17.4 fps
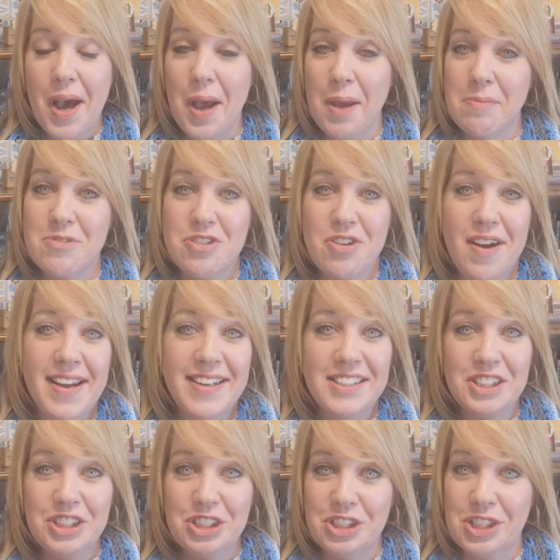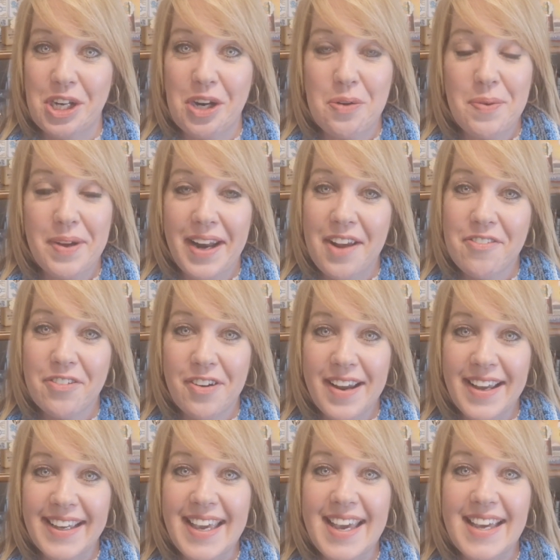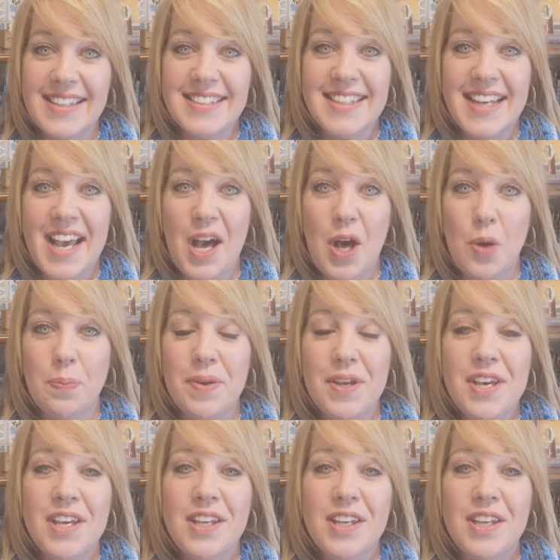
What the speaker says: I'm trying to share whatever I can to help